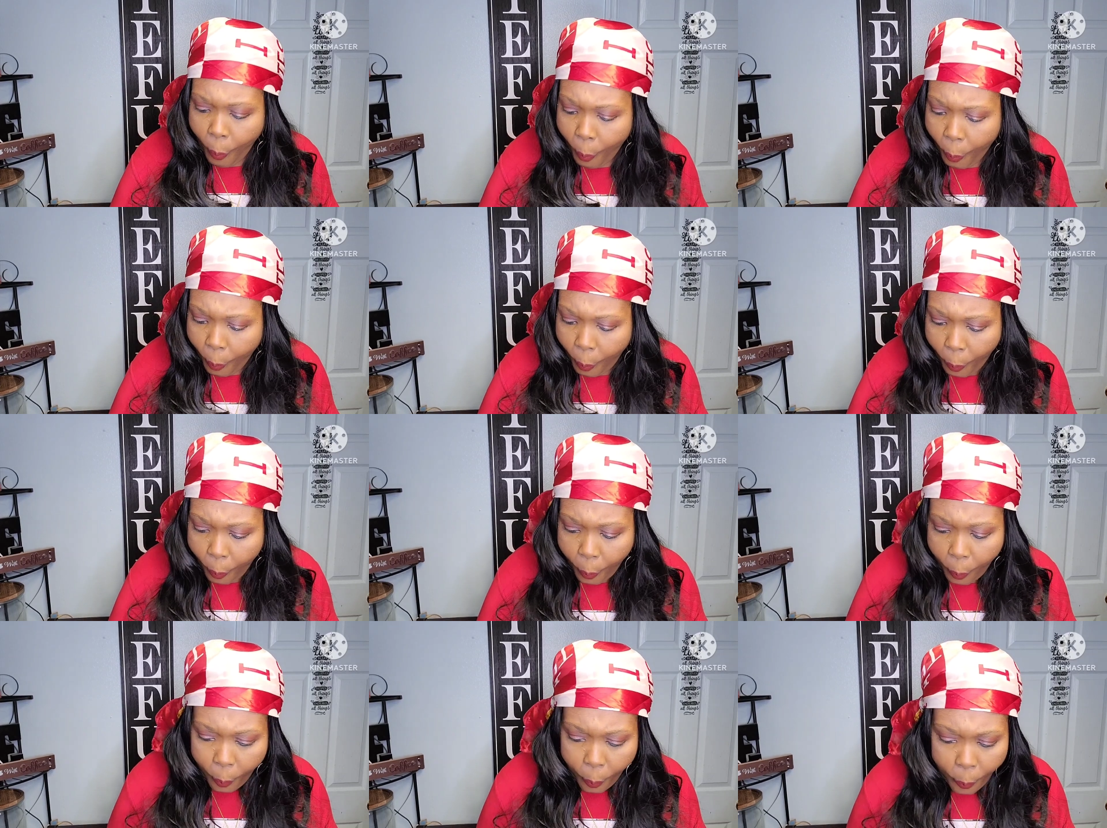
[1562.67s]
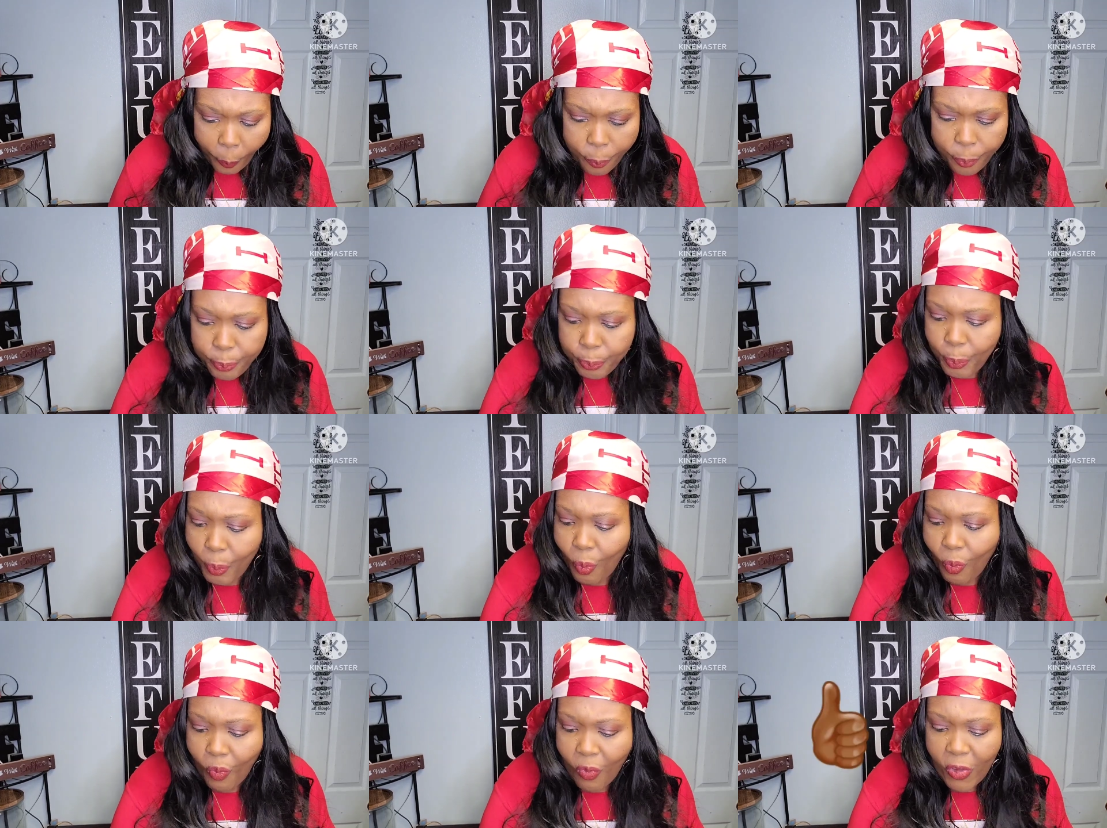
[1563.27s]

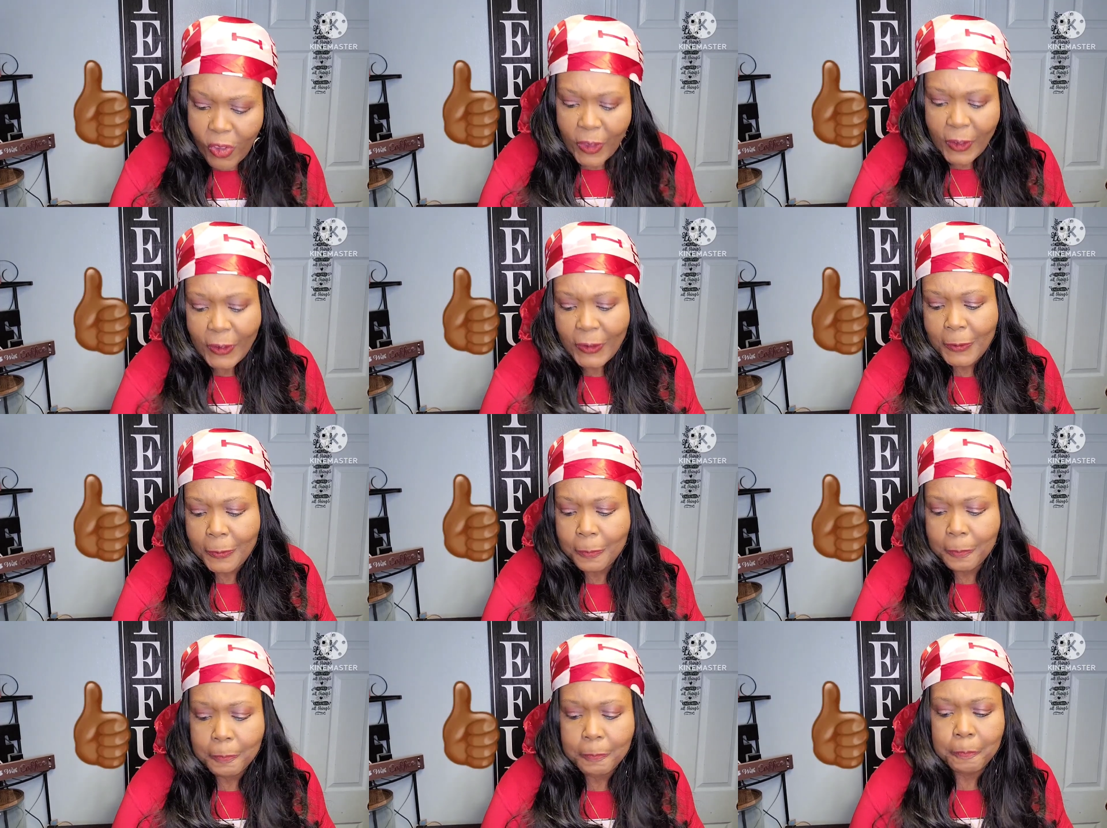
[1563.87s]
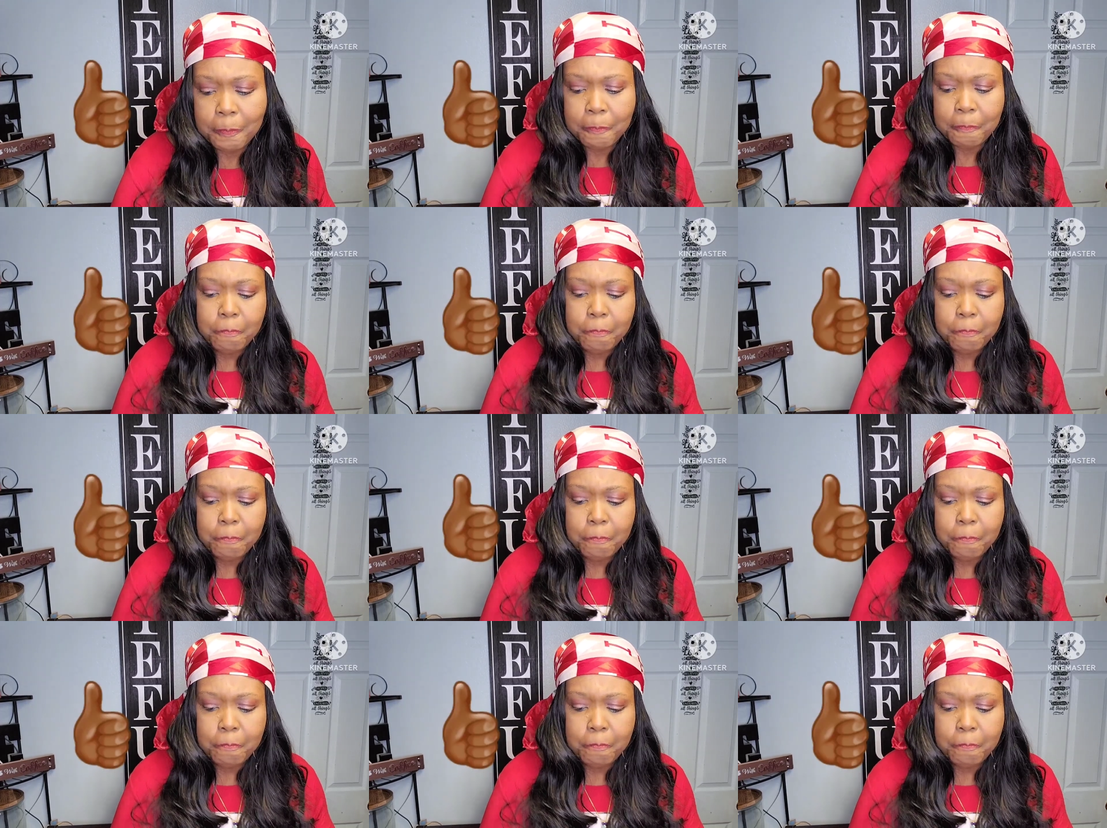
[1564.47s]
No one is speaking in this clip.